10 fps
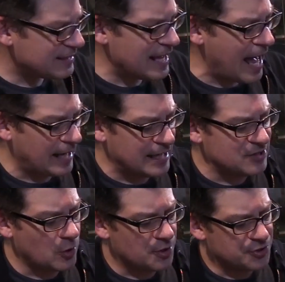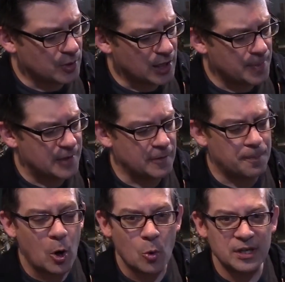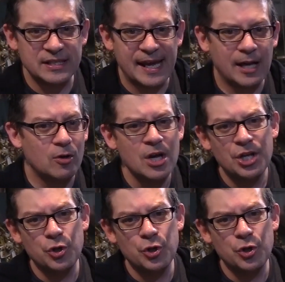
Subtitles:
that, he's also got a bit of a ponytail.